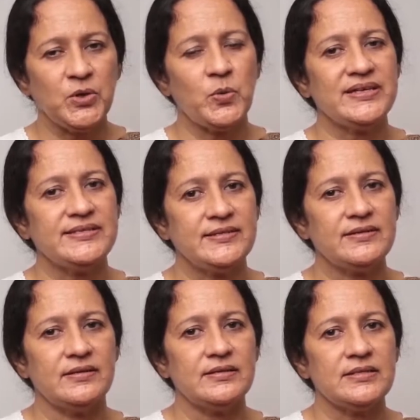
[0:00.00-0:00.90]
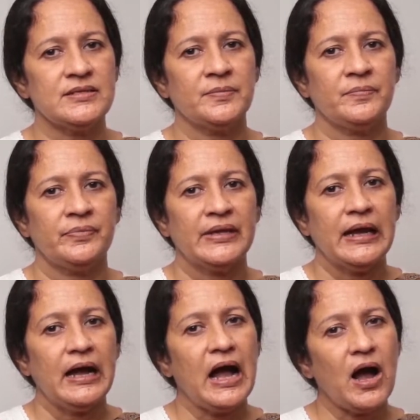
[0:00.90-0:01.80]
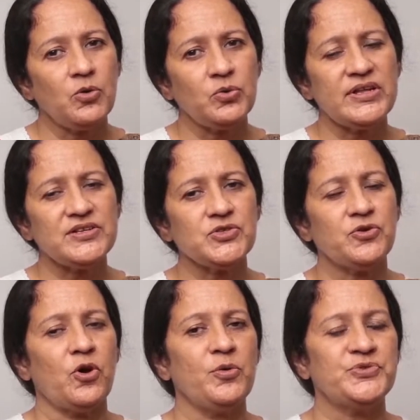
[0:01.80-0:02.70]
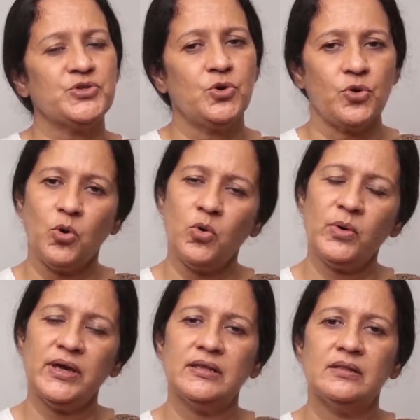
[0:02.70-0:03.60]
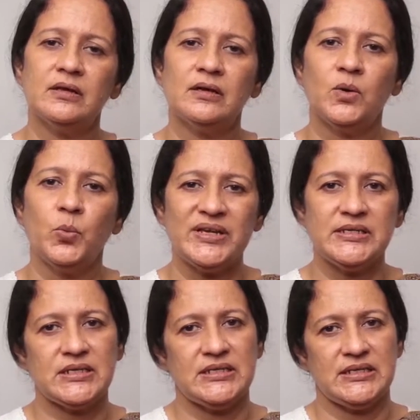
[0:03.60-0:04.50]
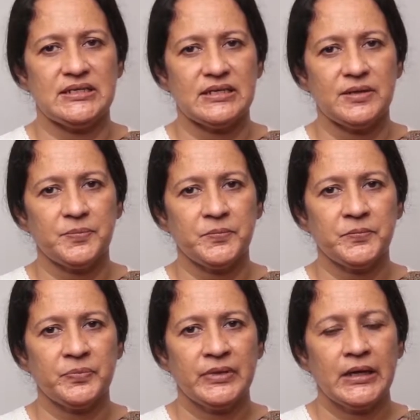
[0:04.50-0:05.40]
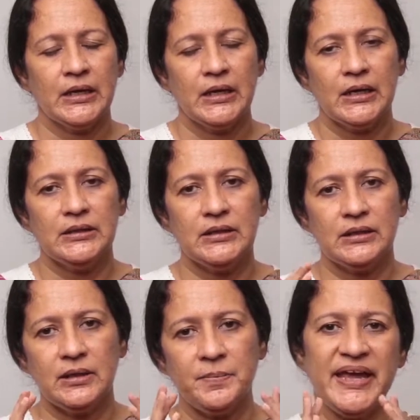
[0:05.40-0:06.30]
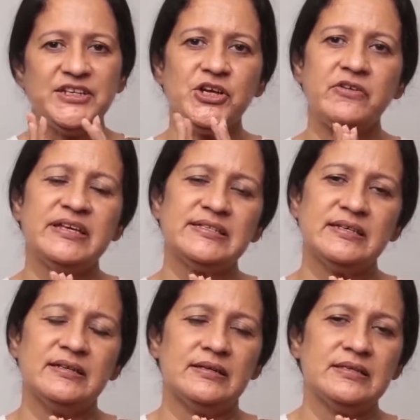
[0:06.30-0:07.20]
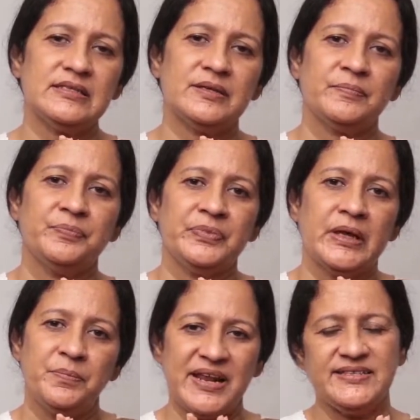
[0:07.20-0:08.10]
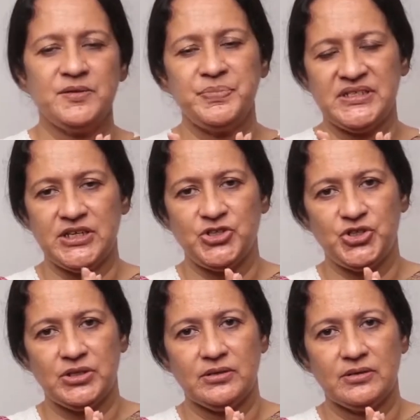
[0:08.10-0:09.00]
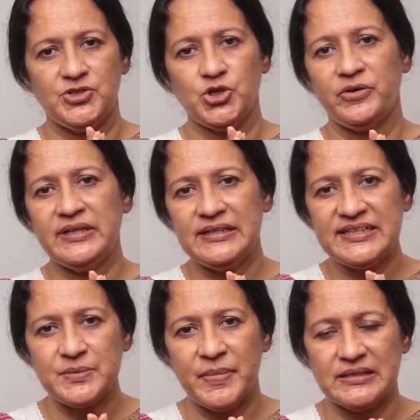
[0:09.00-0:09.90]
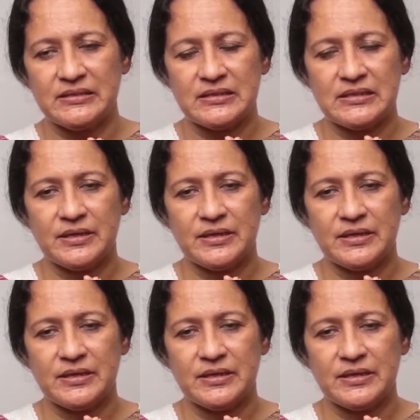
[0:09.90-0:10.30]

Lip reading: question is, how do these crops grow in the winter season? The major reason is precipitation during these months.